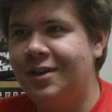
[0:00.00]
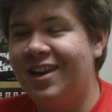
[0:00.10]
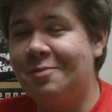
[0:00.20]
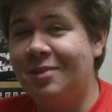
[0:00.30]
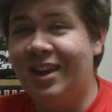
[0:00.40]

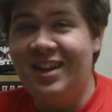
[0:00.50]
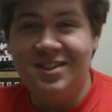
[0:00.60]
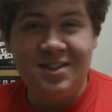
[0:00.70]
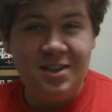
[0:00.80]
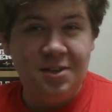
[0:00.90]
And I'm
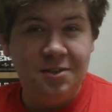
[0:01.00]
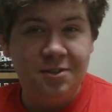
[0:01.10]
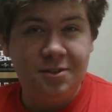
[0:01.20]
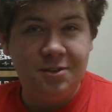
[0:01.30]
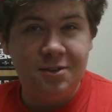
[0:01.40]
lazy,
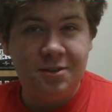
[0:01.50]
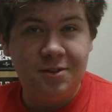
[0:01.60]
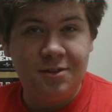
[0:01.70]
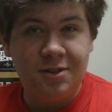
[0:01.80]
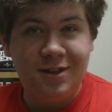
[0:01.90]

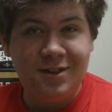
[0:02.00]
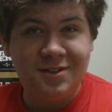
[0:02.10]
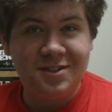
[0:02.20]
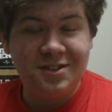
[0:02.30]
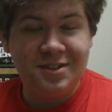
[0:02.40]

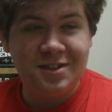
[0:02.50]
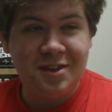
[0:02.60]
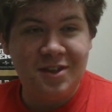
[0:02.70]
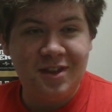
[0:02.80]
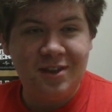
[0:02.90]
is is the
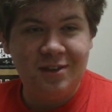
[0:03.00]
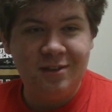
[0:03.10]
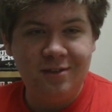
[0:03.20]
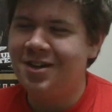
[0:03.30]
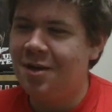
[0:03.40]
thing.
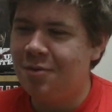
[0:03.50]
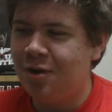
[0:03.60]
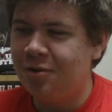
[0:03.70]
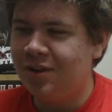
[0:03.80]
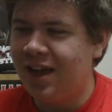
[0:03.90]
Now I'm
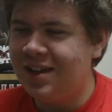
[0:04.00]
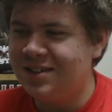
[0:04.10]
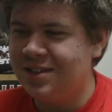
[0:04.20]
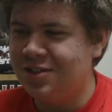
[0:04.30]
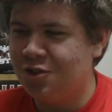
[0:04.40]
not
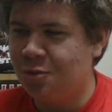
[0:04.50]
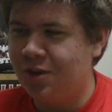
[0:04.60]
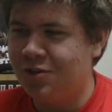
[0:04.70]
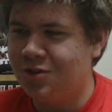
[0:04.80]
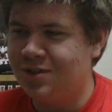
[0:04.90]
lazy so
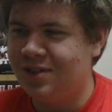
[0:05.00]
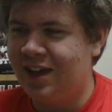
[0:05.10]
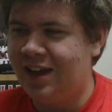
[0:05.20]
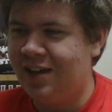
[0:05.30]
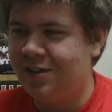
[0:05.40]
much as
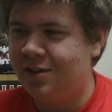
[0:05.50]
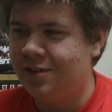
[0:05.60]
like